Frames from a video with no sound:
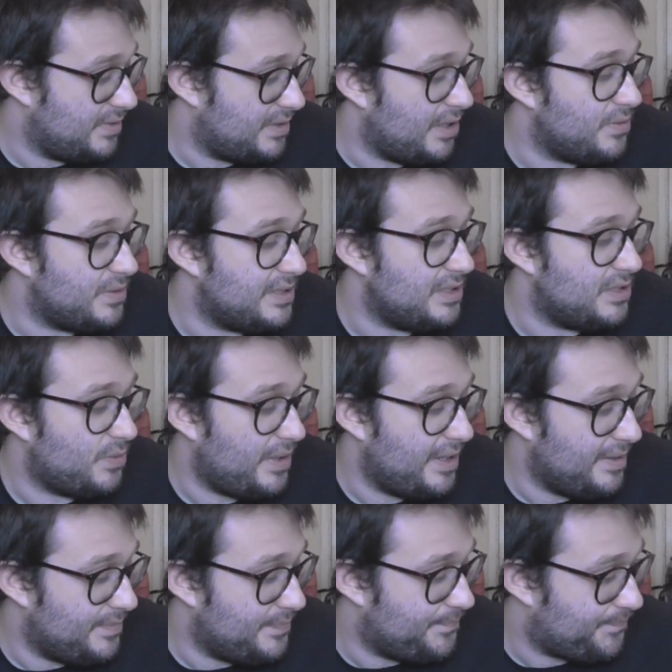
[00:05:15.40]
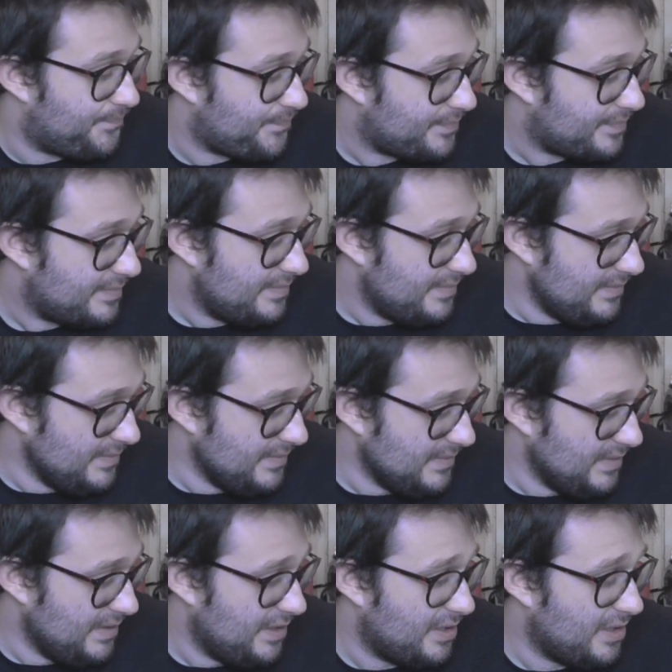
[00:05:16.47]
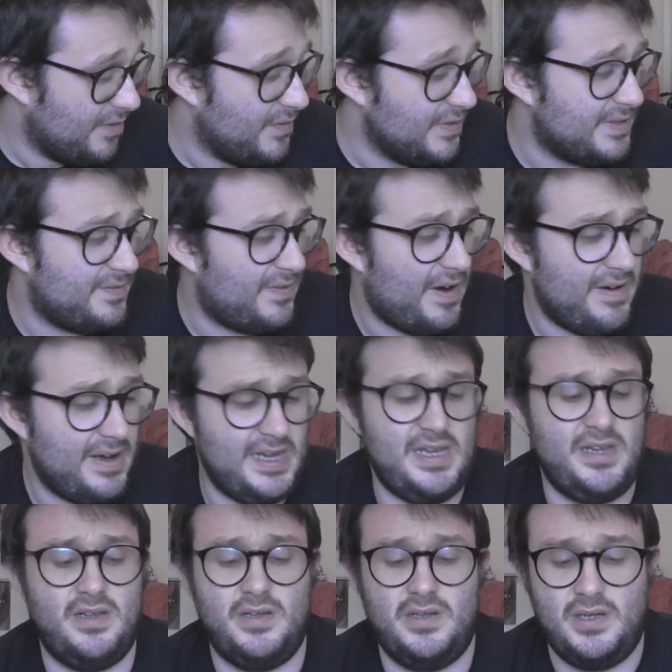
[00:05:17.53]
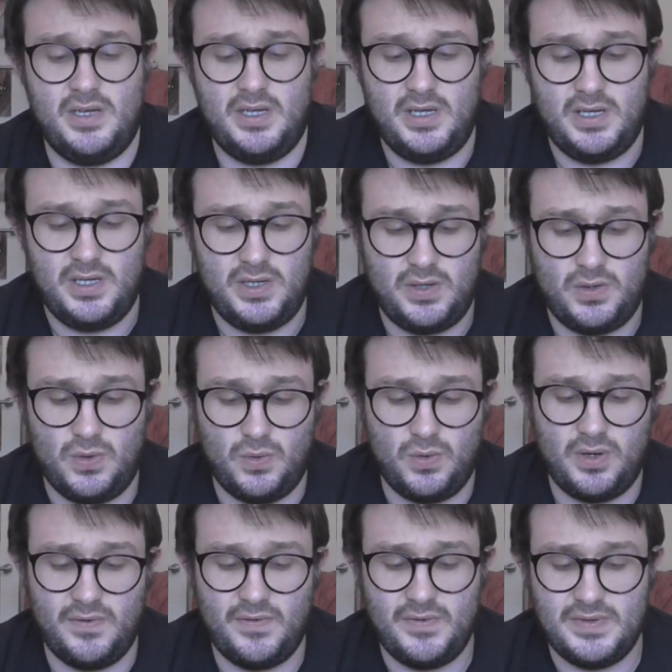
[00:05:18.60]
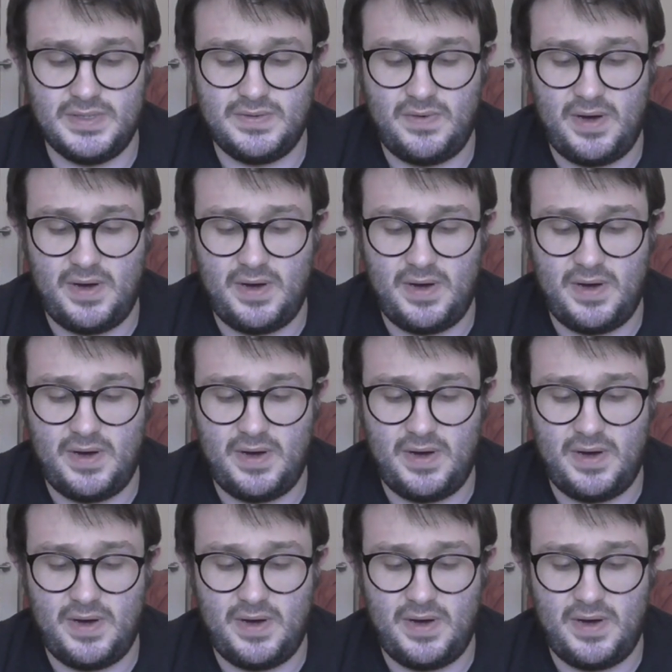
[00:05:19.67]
goes into it. The cover is a very cool cover, is